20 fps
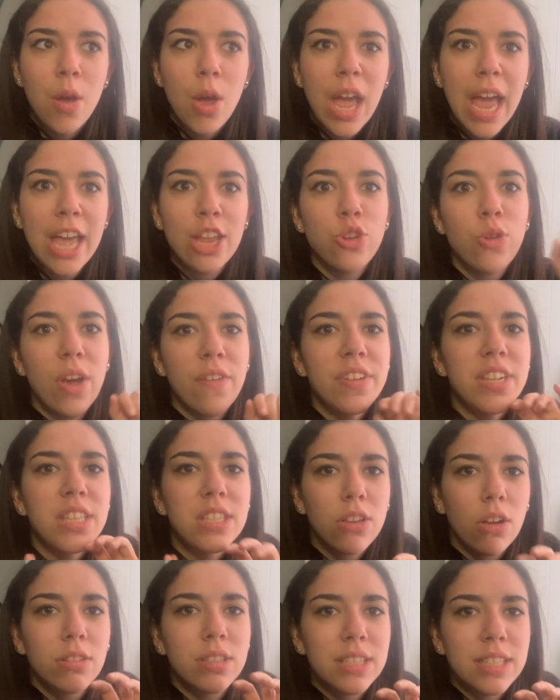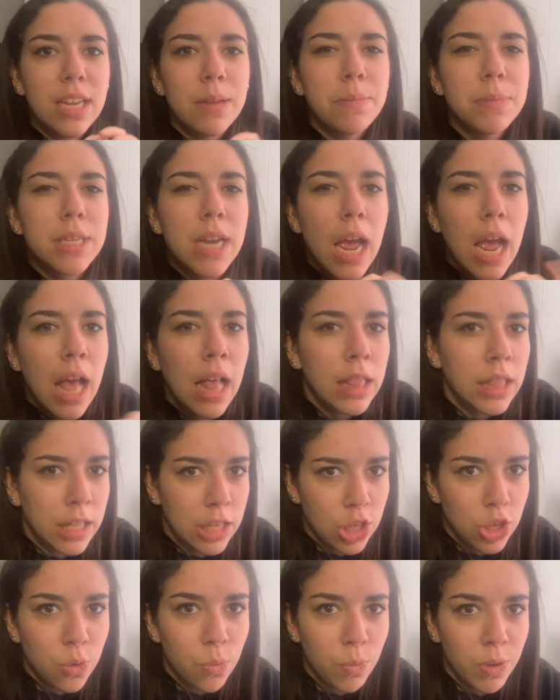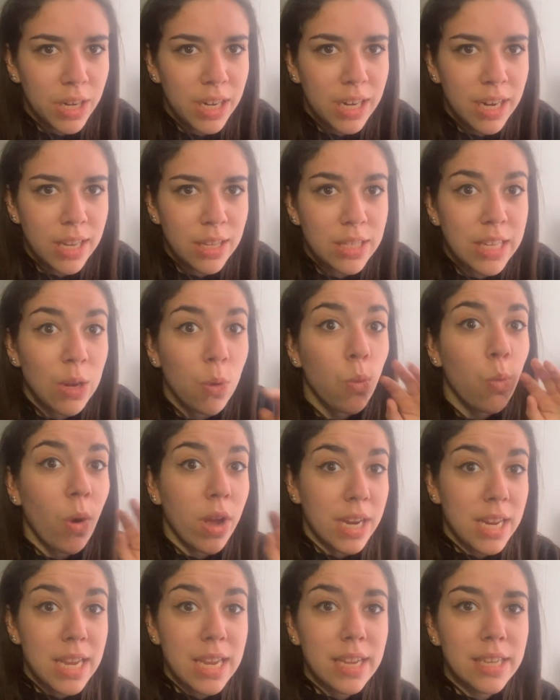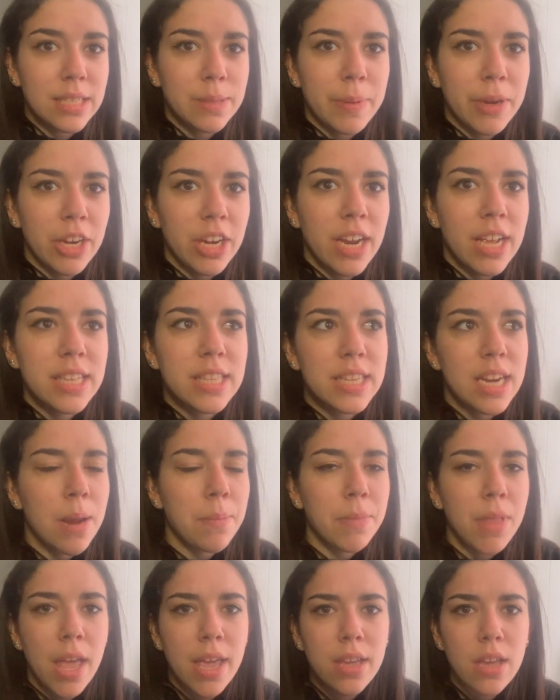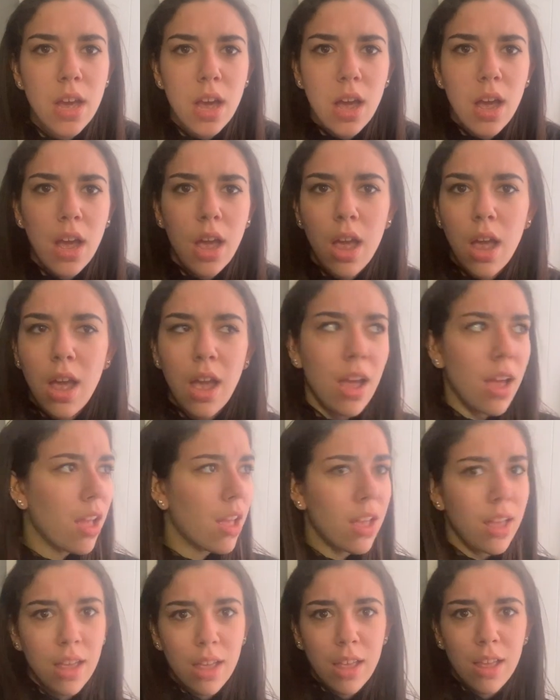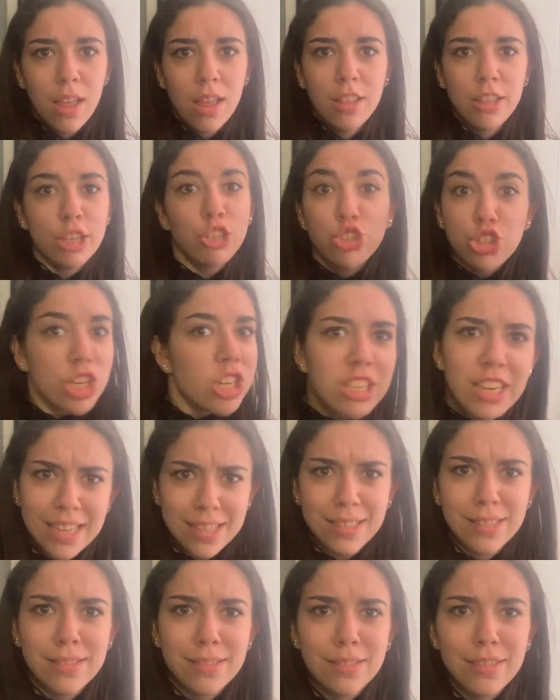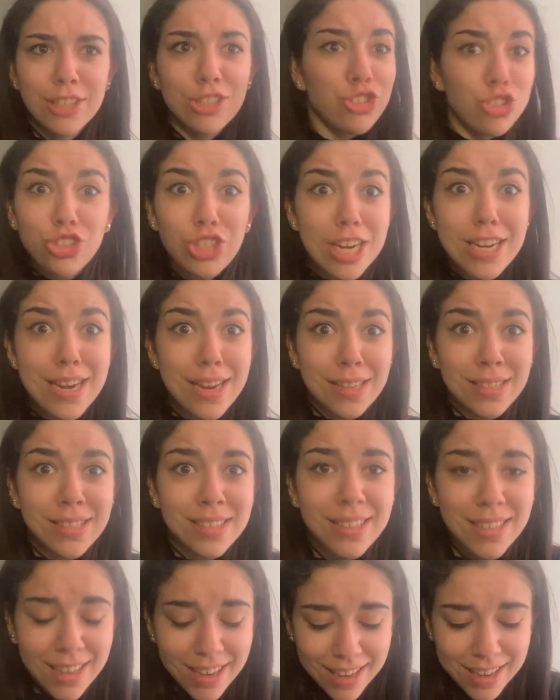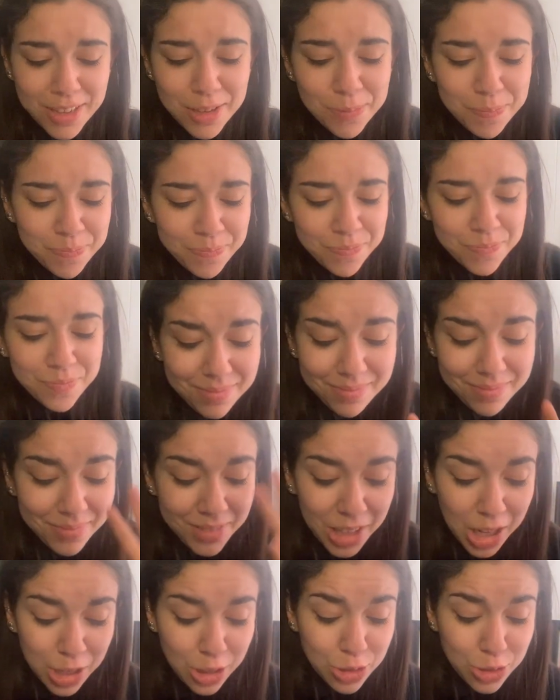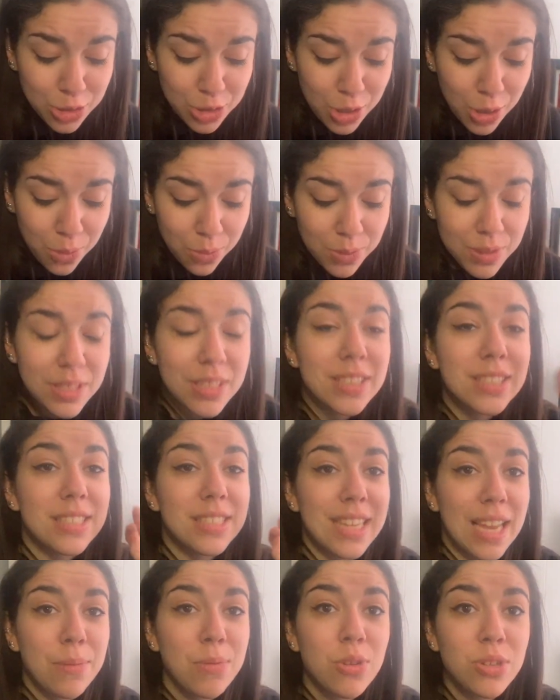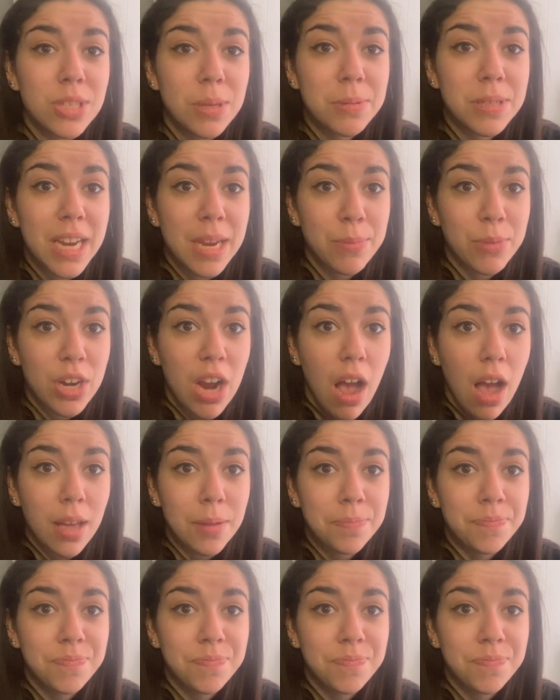and you have adult Sam telling you what it is, like what he experienced. And I'm like, that's genius. It's genius. So Sam goes up to Ambercott